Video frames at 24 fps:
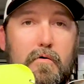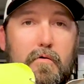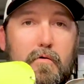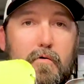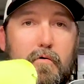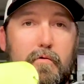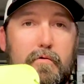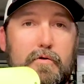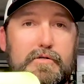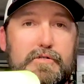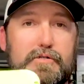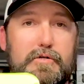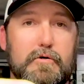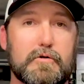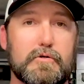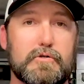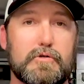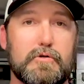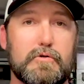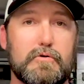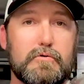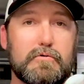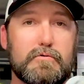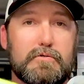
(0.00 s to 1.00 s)
or the
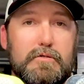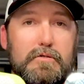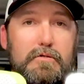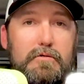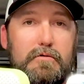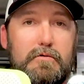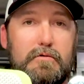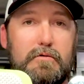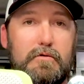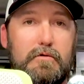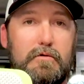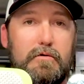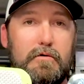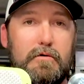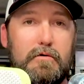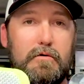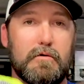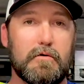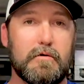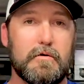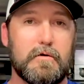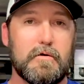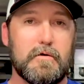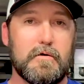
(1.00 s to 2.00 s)
chartreuse
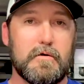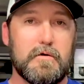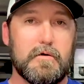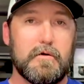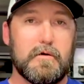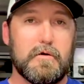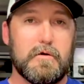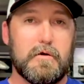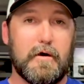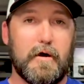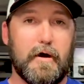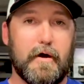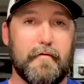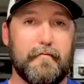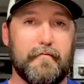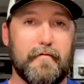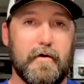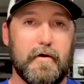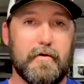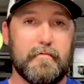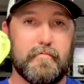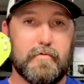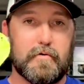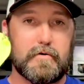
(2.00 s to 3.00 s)
I
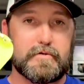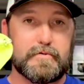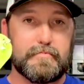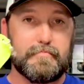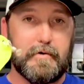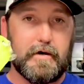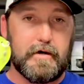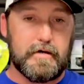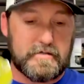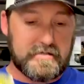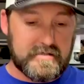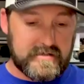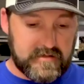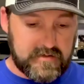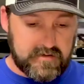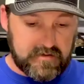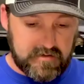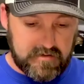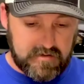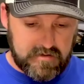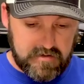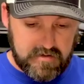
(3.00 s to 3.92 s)
find works best.